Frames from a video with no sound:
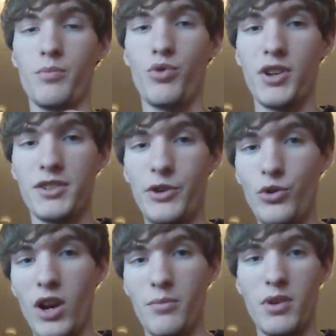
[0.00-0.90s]
the 0.2
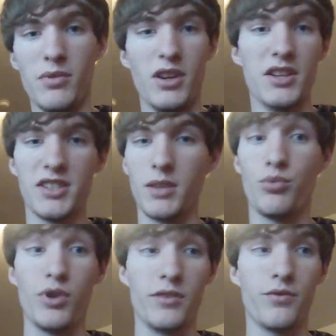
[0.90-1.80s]
gram BB as say a
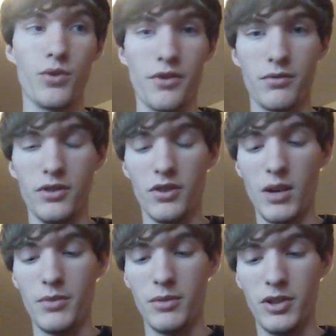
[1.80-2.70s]
0.43
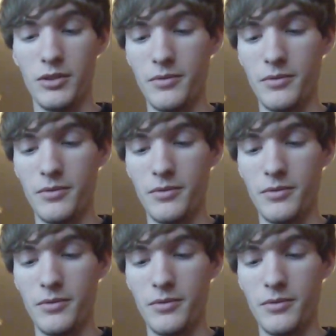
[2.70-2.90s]
gram BB.